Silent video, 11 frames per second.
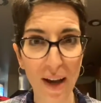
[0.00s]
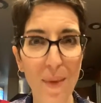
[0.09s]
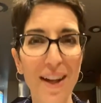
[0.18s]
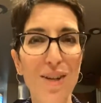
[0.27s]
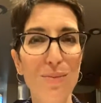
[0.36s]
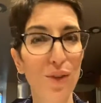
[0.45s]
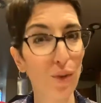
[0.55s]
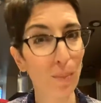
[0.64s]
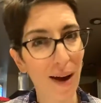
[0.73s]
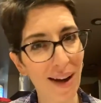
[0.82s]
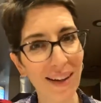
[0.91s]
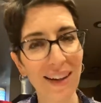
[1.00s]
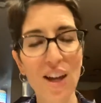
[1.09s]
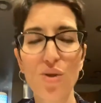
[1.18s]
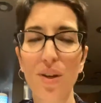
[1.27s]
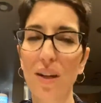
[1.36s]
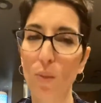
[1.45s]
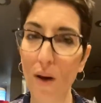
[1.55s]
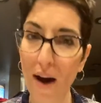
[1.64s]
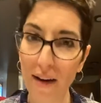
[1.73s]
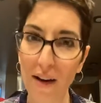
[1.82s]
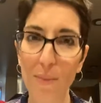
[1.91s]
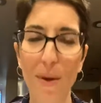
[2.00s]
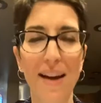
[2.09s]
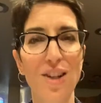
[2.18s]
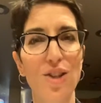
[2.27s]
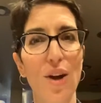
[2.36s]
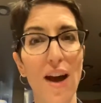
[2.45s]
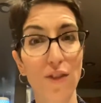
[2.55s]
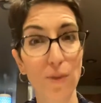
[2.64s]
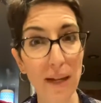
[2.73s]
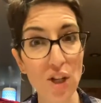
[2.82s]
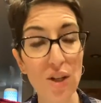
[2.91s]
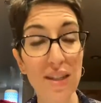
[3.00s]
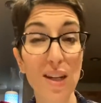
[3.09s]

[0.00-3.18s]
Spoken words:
I want you to move your body and drink your water and practice your affirmations.